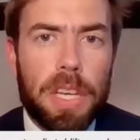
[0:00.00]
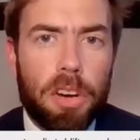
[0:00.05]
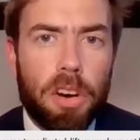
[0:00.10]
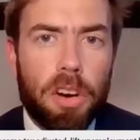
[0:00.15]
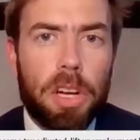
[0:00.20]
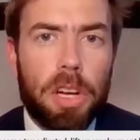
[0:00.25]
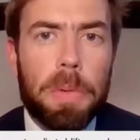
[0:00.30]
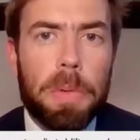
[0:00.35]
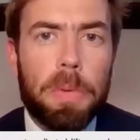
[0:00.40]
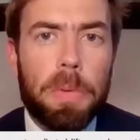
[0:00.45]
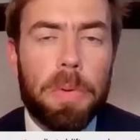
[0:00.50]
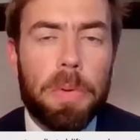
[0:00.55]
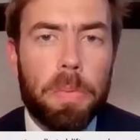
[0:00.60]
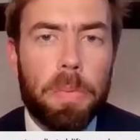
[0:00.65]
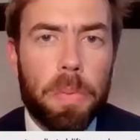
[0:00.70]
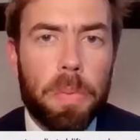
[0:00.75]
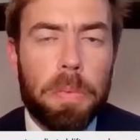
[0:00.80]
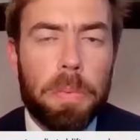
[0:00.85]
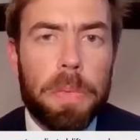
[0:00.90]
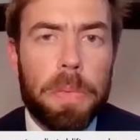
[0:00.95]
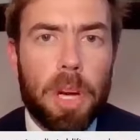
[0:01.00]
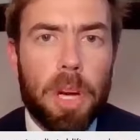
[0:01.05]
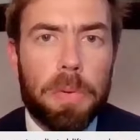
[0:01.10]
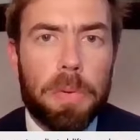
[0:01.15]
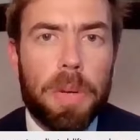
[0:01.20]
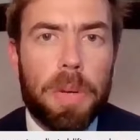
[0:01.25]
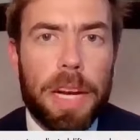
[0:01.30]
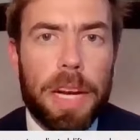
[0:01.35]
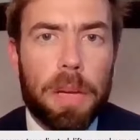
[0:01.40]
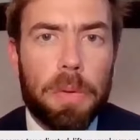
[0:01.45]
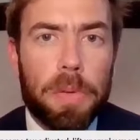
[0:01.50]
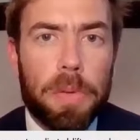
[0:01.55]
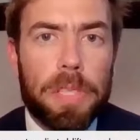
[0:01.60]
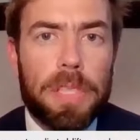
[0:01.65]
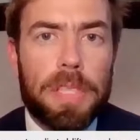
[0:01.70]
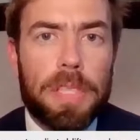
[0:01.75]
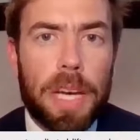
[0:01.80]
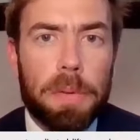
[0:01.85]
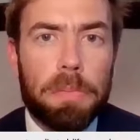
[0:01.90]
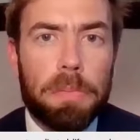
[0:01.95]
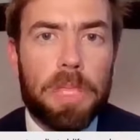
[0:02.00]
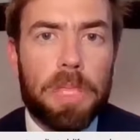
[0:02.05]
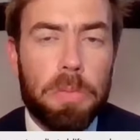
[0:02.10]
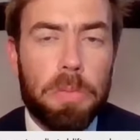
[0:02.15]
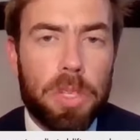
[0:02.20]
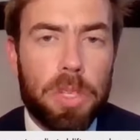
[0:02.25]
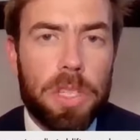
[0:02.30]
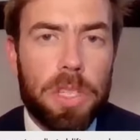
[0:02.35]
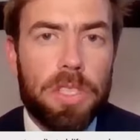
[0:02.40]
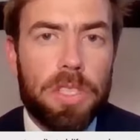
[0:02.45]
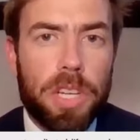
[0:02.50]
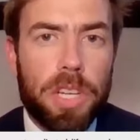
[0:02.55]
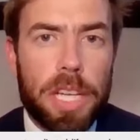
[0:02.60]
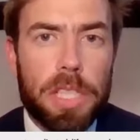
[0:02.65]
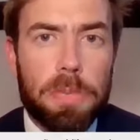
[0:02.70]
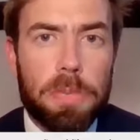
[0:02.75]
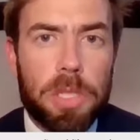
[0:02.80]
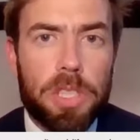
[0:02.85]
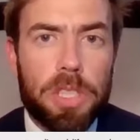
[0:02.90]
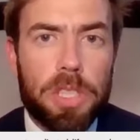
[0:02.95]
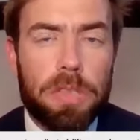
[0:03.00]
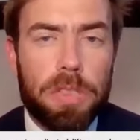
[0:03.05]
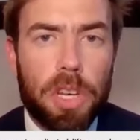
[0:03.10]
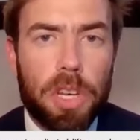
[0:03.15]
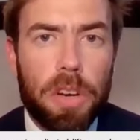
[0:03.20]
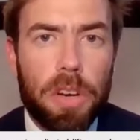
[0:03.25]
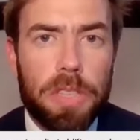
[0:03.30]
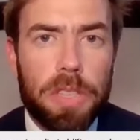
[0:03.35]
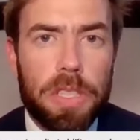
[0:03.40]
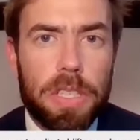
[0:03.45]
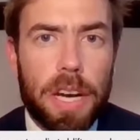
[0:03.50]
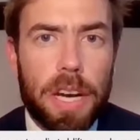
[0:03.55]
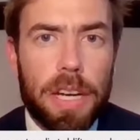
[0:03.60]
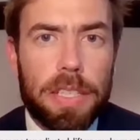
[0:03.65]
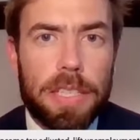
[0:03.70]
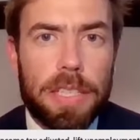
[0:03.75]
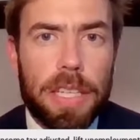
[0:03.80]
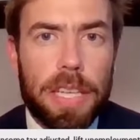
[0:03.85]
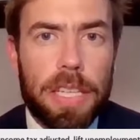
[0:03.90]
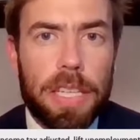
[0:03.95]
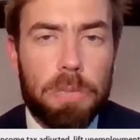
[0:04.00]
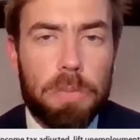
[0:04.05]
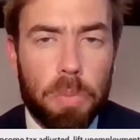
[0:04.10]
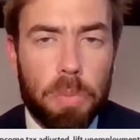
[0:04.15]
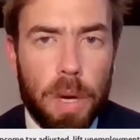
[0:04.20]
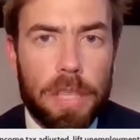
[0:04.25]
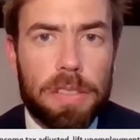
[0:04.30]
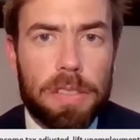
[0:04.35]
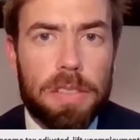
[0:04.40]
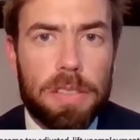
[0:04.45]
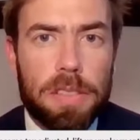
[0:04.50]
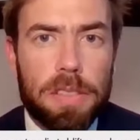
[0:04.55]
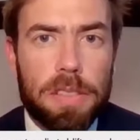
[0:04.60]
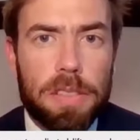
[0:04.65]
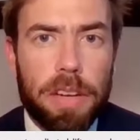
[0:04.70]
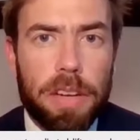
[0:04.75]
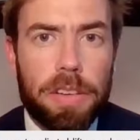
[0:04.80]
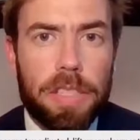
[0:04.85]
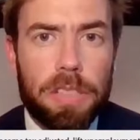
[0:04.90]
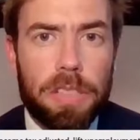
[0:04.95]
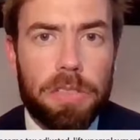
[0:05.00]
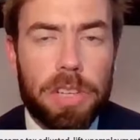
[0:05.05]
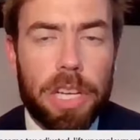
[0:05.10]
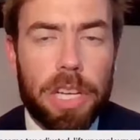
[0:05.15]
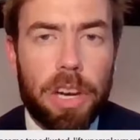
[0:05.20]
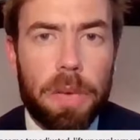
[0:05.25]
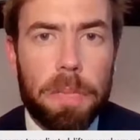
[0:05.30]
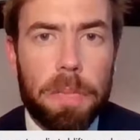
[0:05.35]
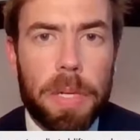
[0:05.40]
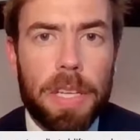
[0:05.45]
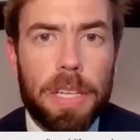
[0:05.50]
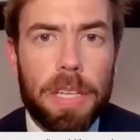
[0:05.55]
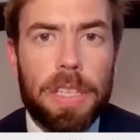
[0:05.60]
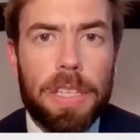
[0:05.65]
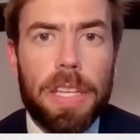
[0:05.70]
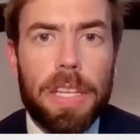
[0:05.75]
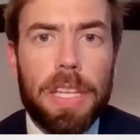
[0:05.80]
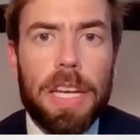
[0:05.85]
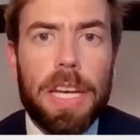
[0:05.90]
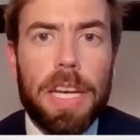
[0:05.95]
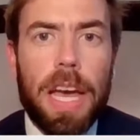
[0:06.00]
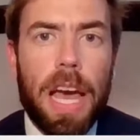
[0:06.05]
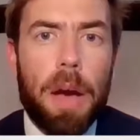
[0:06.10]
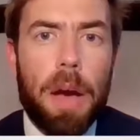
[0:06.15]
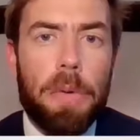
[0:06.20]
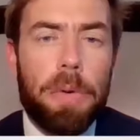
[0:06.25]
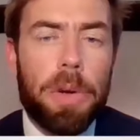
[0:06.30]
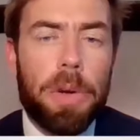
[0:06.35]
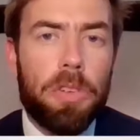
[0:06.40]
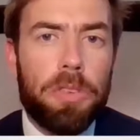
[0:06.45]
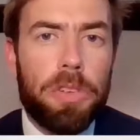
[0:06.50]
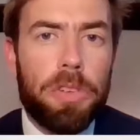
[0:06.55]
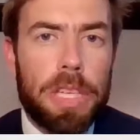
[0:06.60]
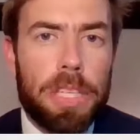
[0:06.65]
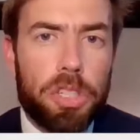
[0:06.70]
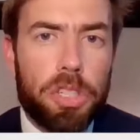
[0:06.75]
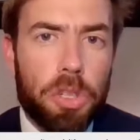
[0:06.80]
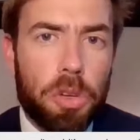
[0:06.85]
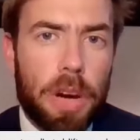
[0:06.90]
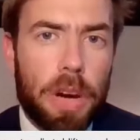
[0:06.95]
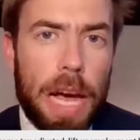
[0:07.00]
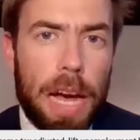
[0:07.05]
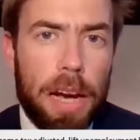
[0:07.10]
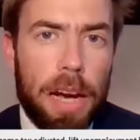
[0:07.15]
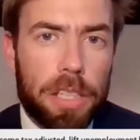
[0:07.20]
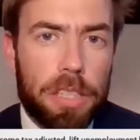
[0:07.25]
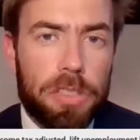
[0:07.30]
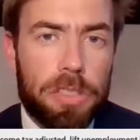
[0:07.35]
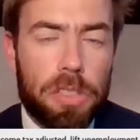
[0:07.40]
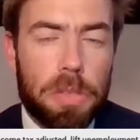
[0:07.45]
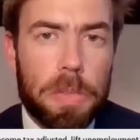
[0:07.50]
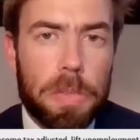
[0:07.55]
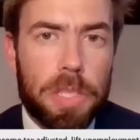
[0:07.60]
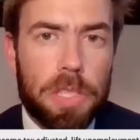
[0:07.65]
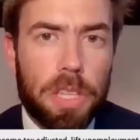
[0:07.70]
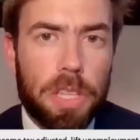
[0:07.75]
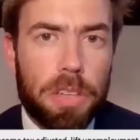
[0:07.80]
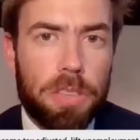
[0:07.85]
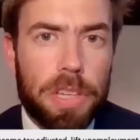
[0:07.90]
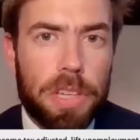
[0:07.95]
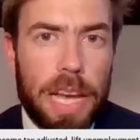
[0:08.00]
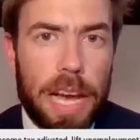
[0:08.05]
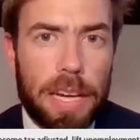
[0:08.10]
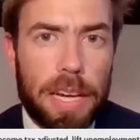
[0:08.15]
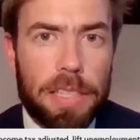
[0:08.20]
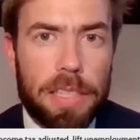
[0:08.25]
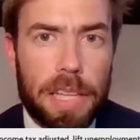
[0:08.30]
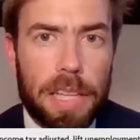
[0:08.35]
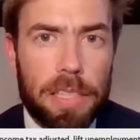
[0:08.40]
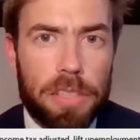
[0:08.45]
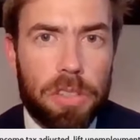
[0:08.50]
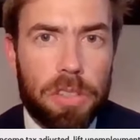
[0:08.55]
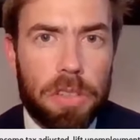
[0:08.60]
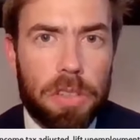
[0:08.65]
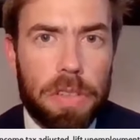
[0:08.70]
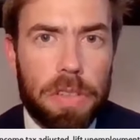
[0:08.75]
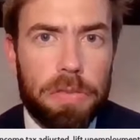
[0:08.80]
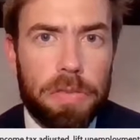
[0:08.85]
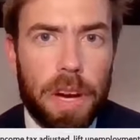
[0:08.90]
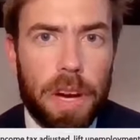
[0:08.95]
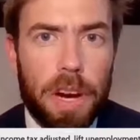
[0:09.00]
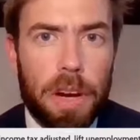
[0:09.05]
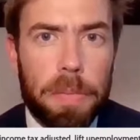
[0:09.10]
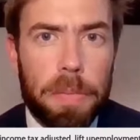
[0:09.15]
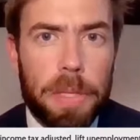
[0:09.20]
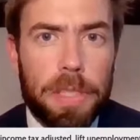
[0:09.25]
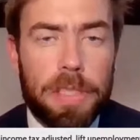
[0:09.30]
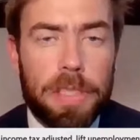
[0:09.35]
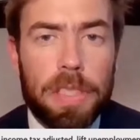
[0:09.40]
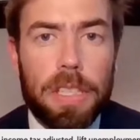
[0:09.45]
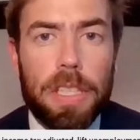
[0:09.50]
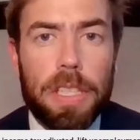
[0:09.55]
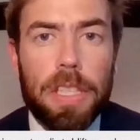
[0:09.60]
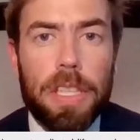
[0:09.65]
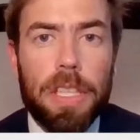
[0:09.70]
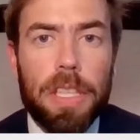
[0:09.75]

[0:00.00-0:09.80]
the economy will be operating with some community transmission of COVID-19 once there is a reopening. And we're not really sure how consumers are going to react in that sort of environment.